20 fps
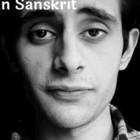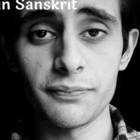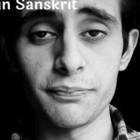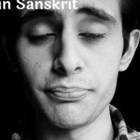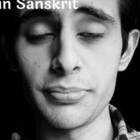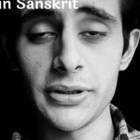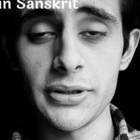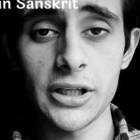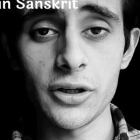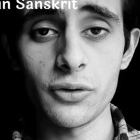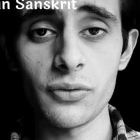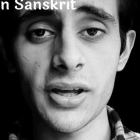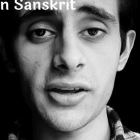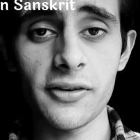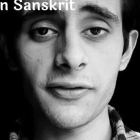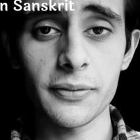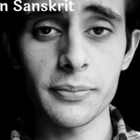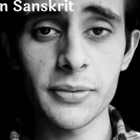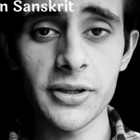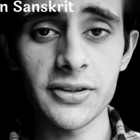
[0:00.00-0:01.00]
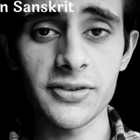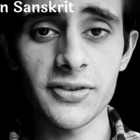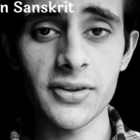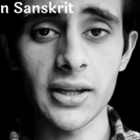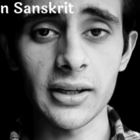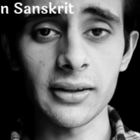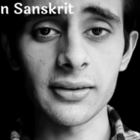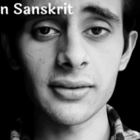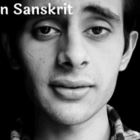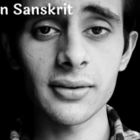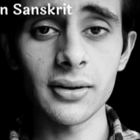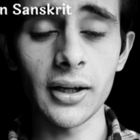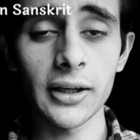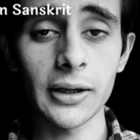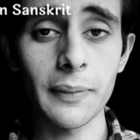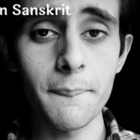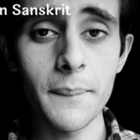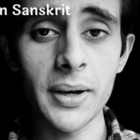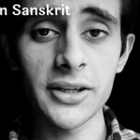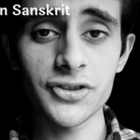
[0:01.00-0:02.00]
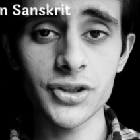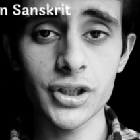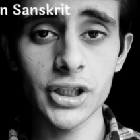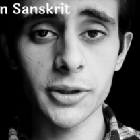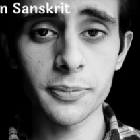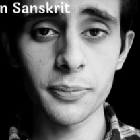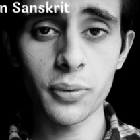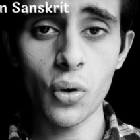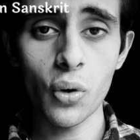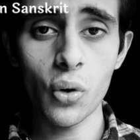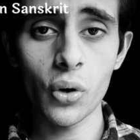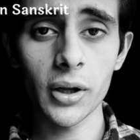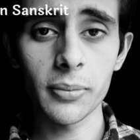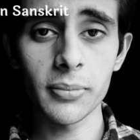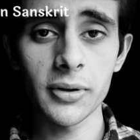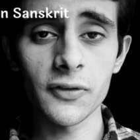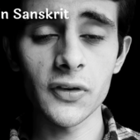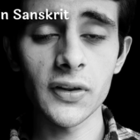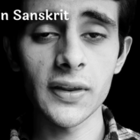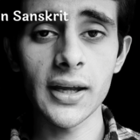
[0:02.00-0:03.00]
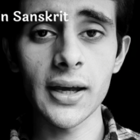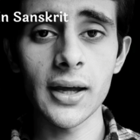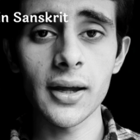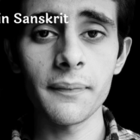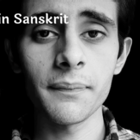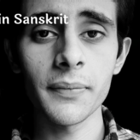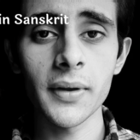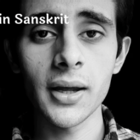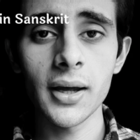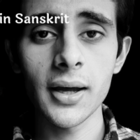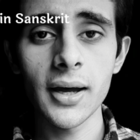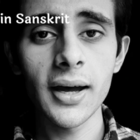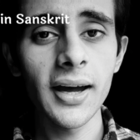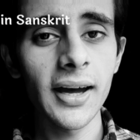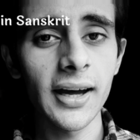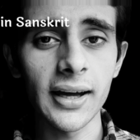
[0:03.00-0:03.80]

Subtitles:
but be away from these things, like metric poem even there,